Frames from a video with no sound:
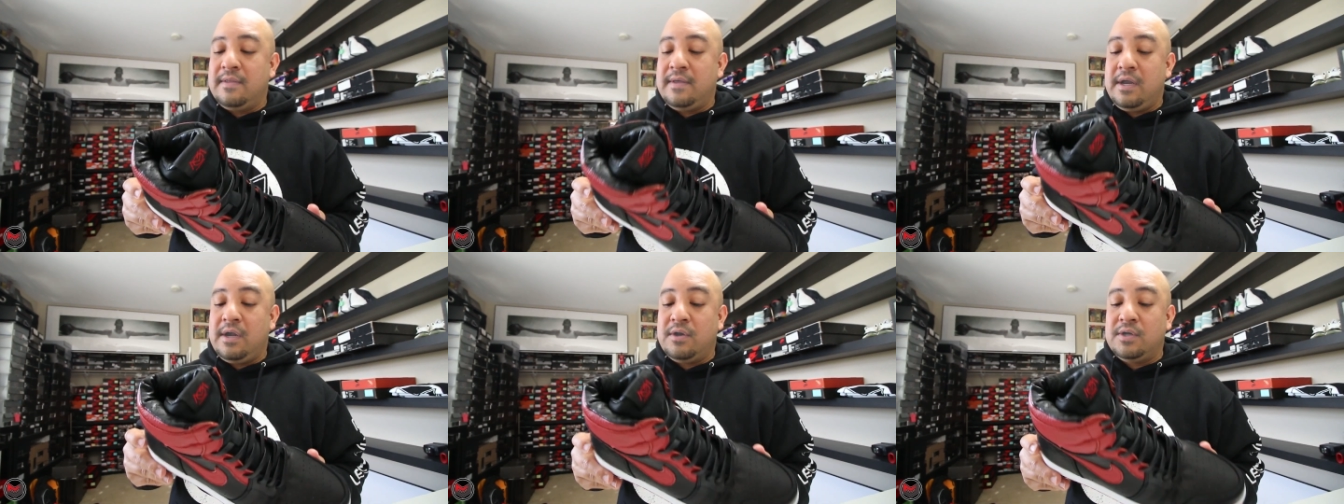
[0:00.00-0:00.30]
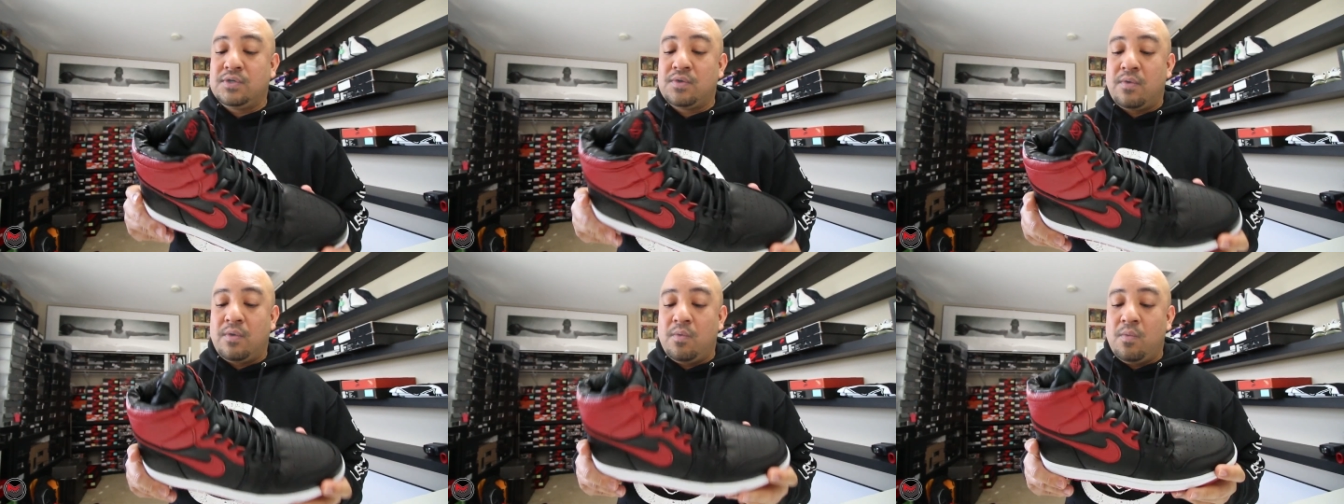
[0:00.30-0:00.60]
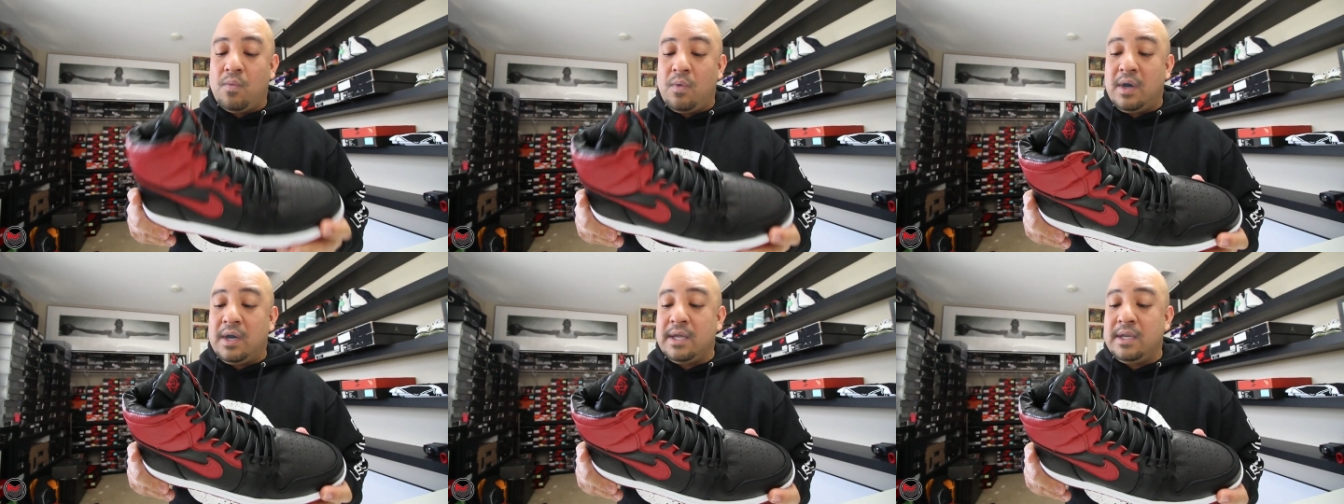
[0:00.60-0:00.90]
the Air
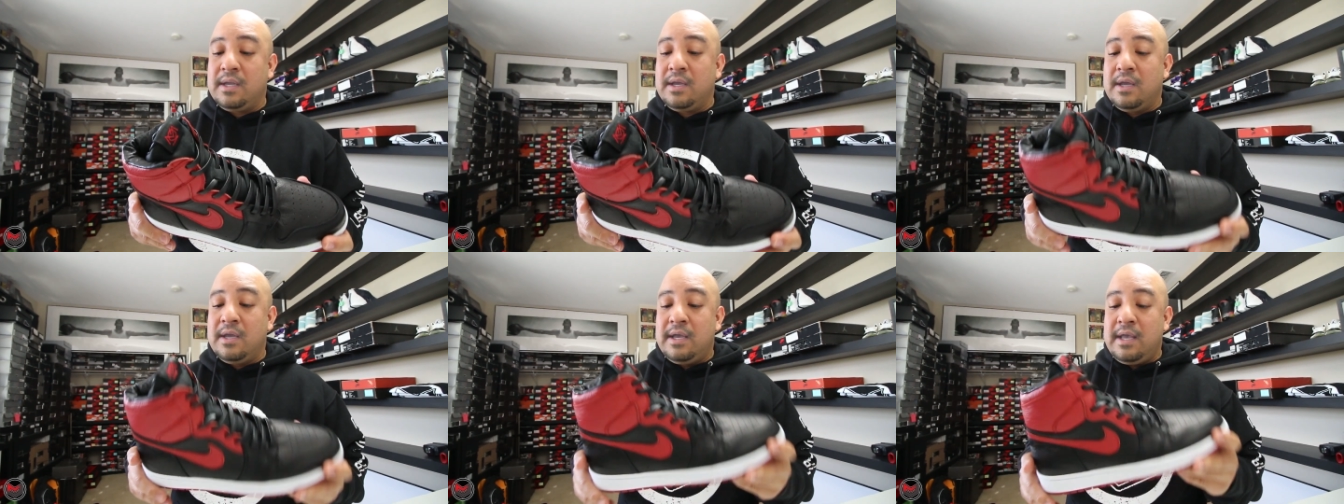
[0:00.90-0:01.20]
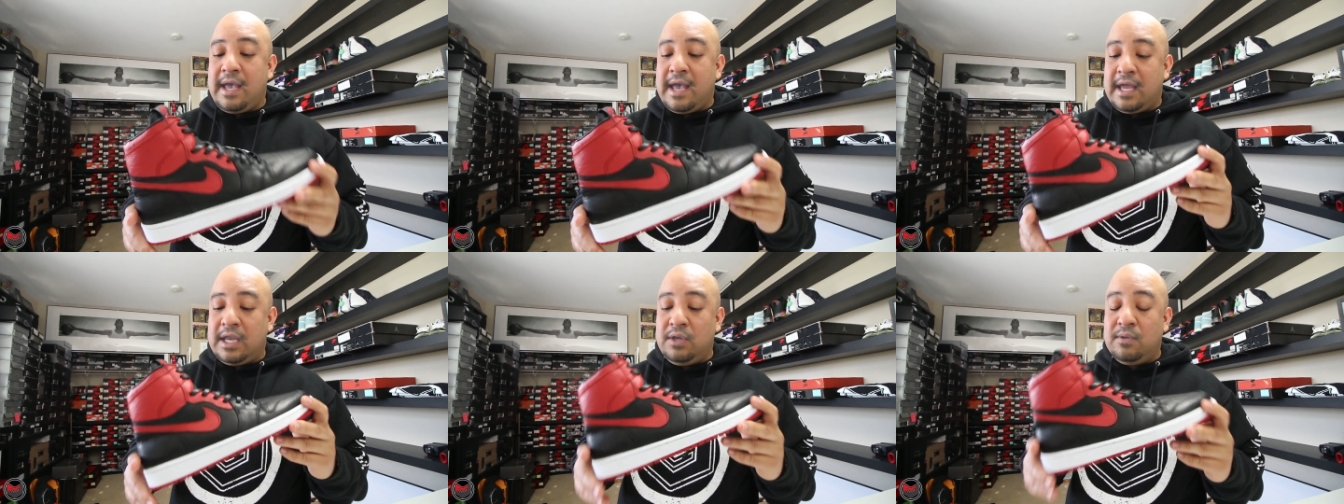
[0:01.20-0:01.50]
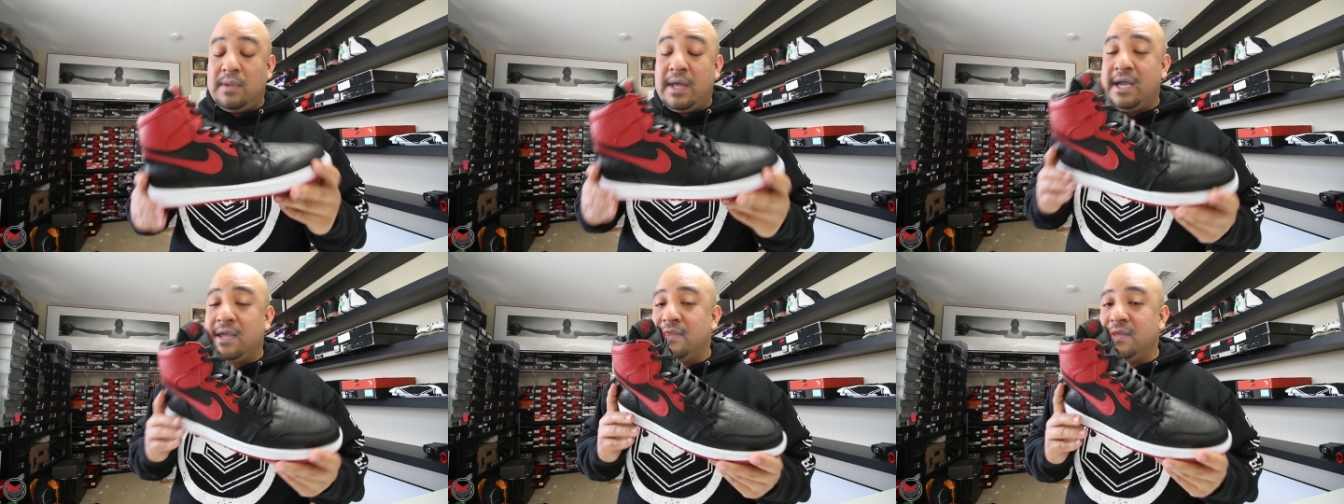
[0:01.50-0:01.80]
Jordan one and you
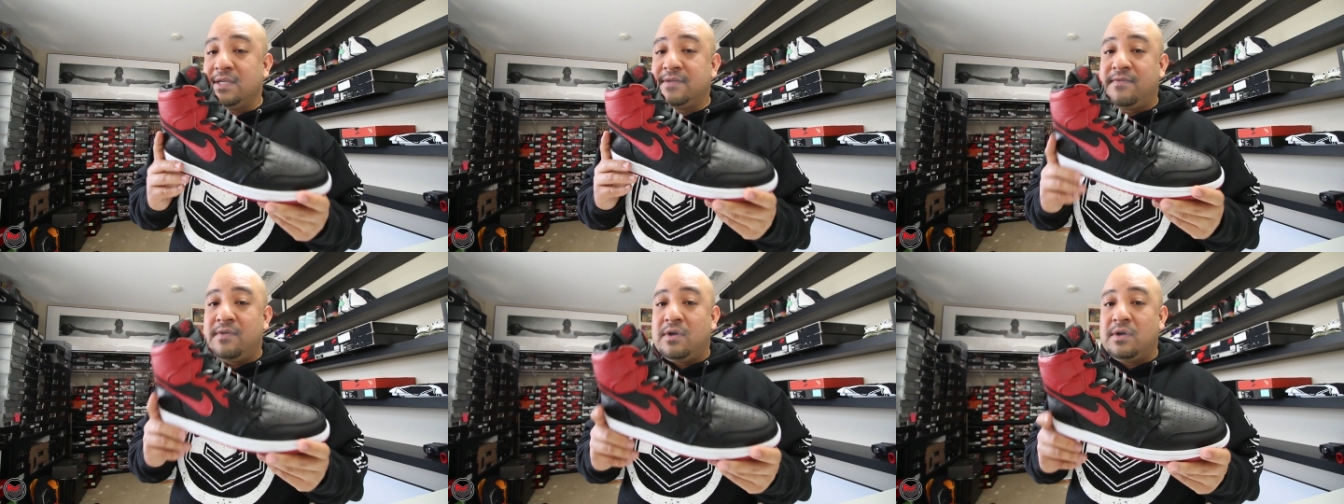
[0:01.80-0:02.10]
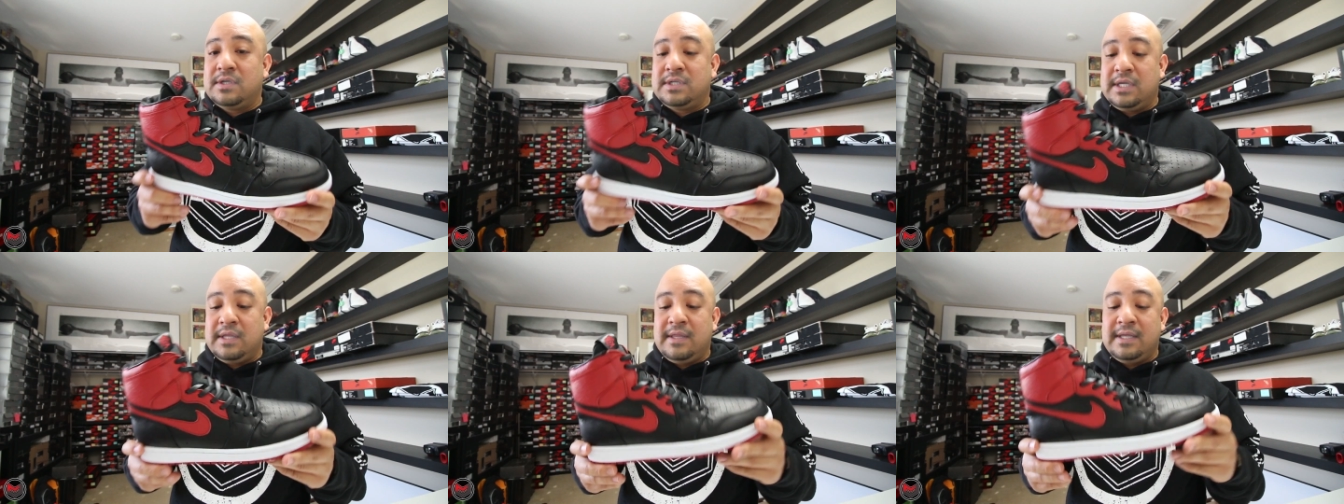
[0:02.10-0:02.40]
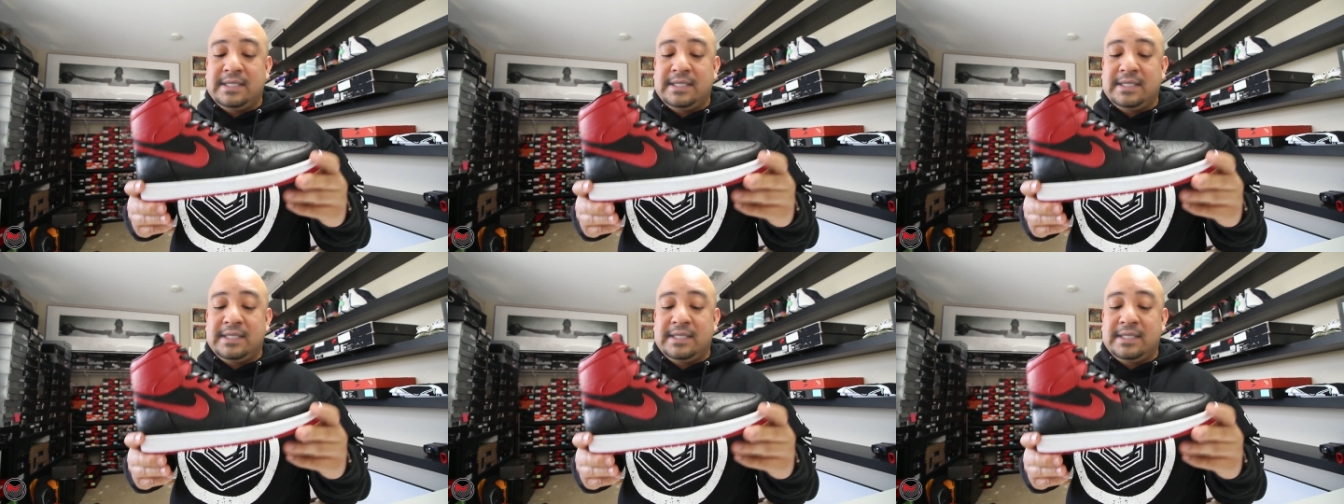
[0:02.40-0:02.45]
like this version,